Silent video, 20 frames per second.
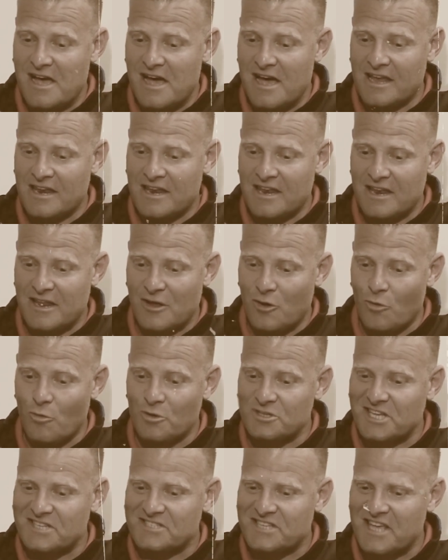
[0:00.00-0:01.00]
and
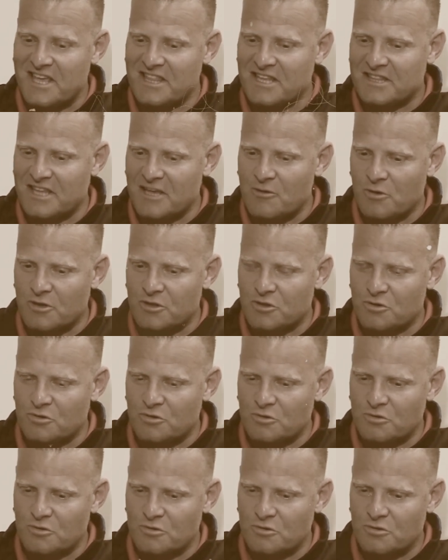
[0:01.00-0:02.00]
always I say that I want
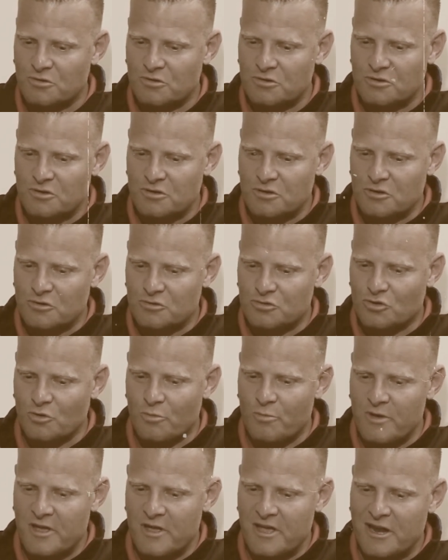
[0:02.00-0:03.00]
to to
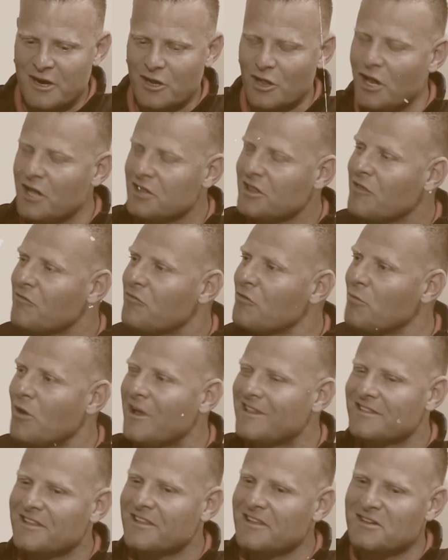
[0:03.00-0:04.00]
be an adult at
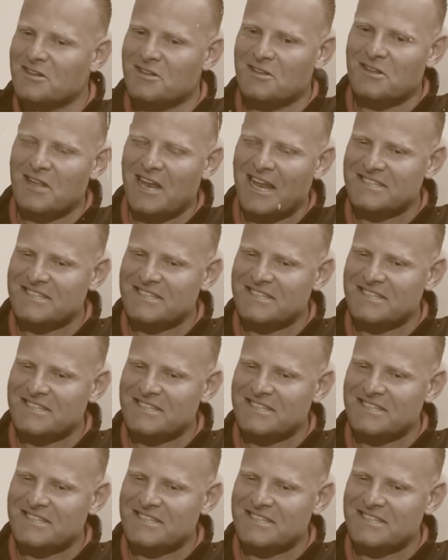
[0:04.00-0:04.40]
football until the